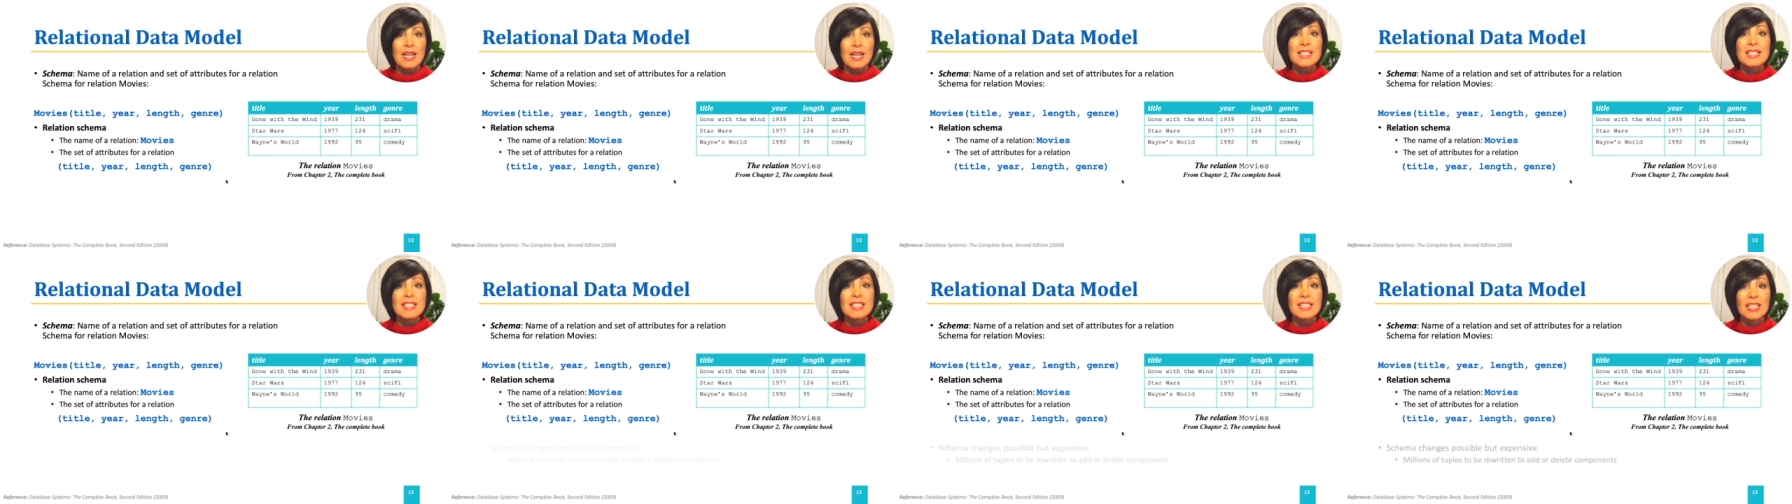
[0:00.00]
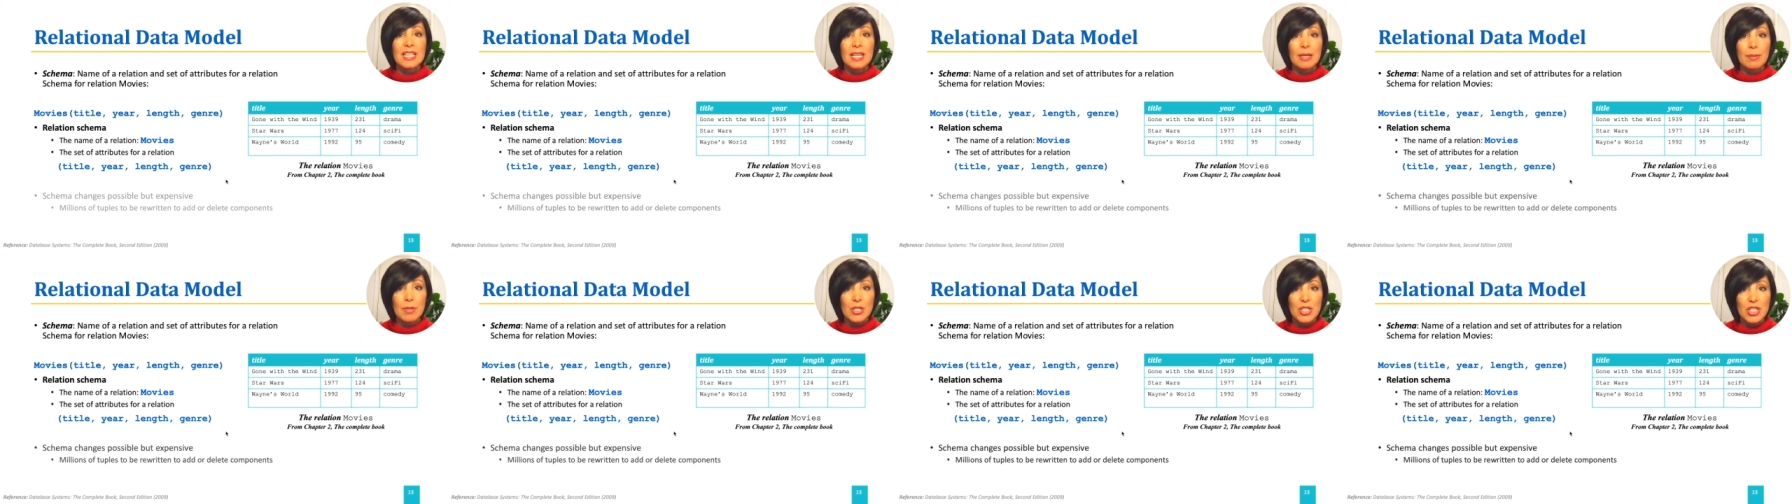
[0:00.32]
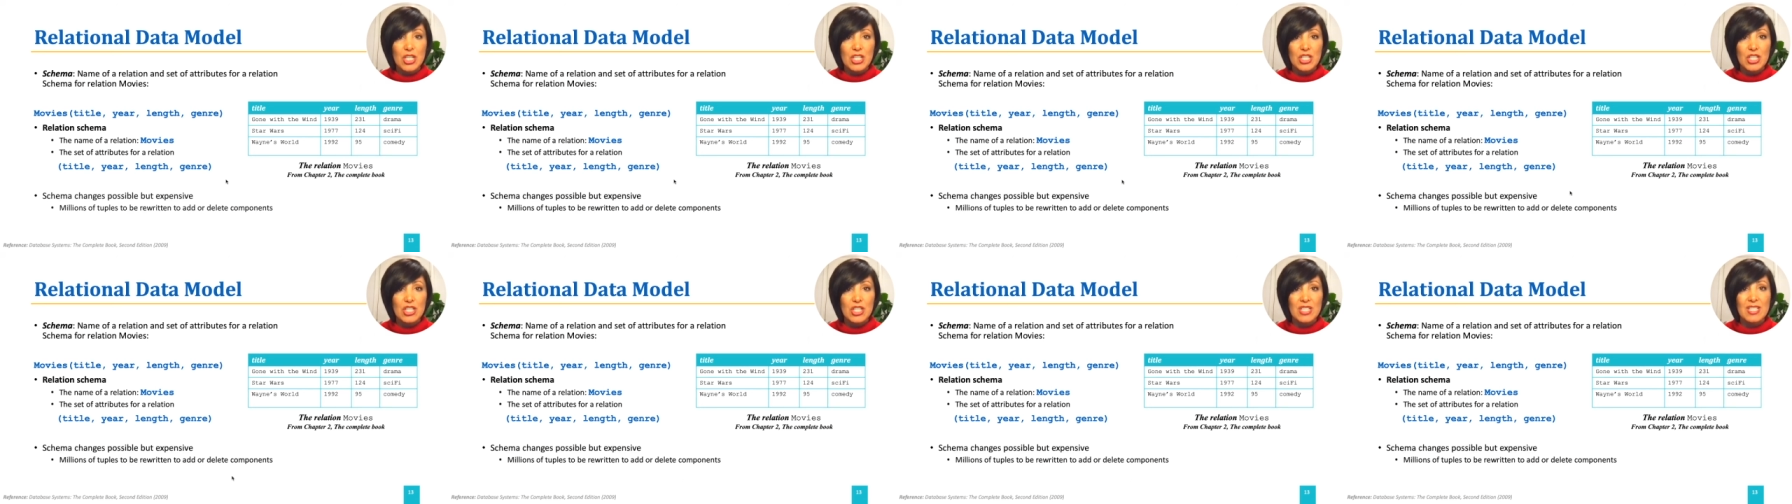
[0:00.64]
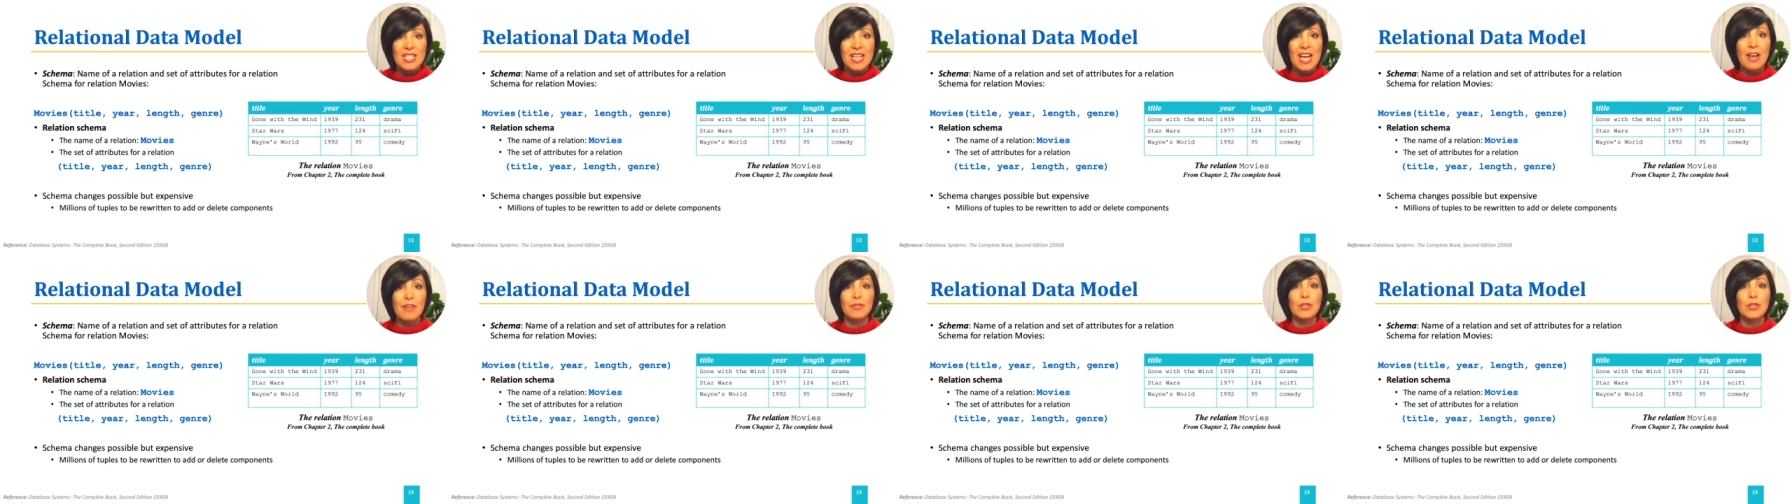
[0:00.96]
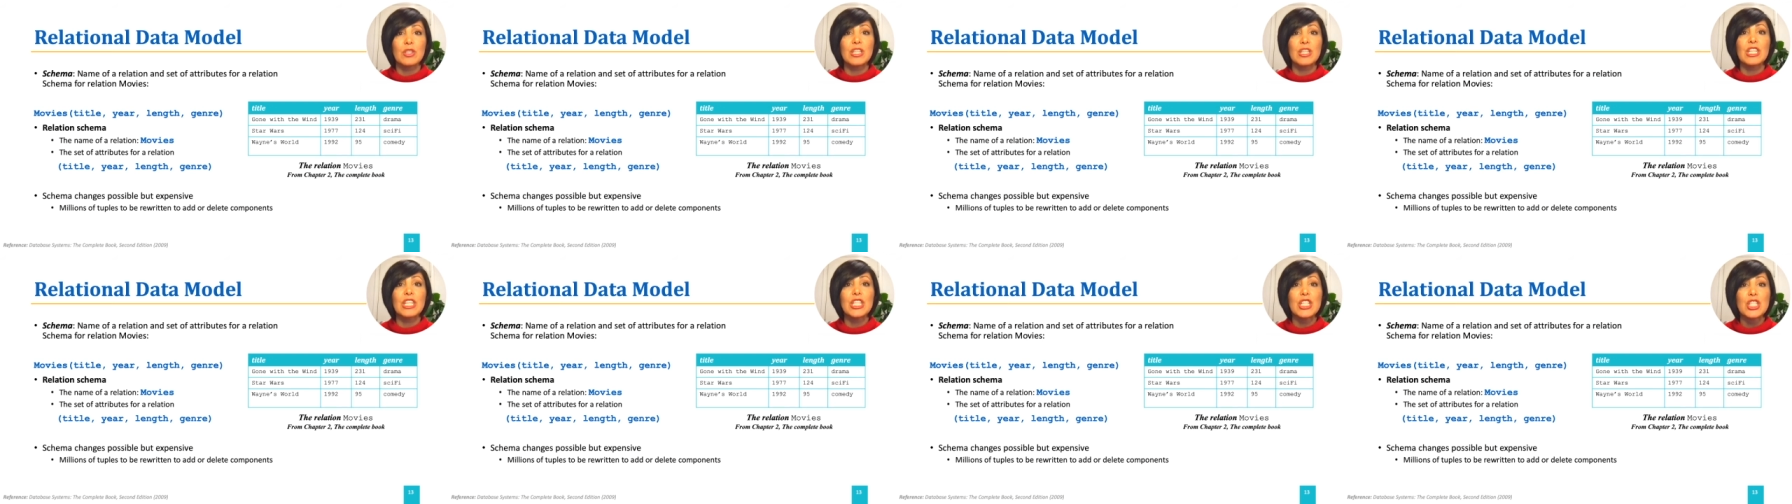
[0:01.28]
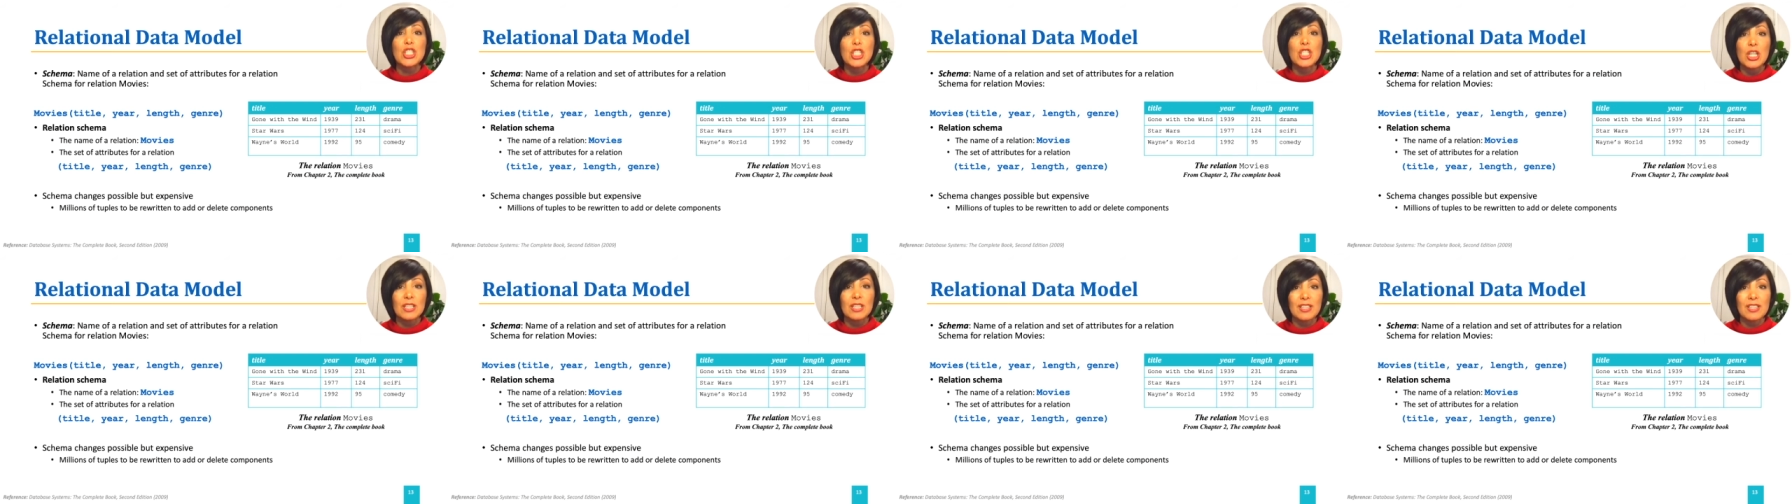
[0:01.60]
schema changes after
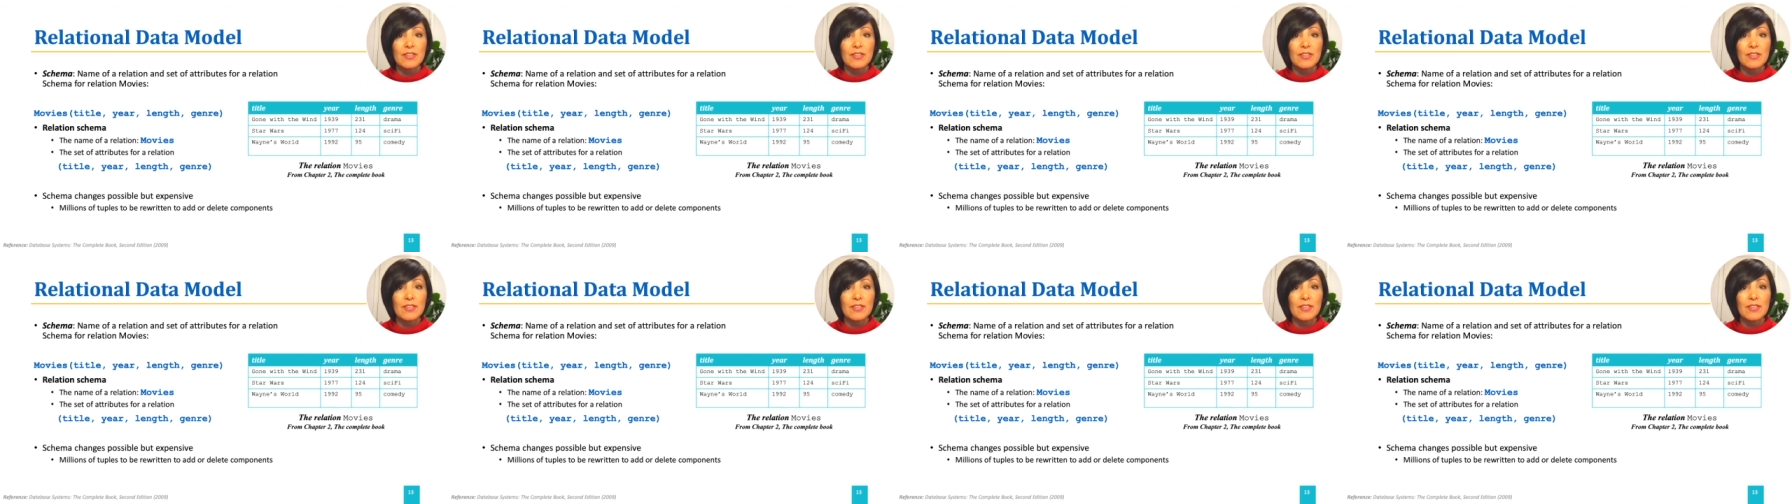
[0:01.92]
initial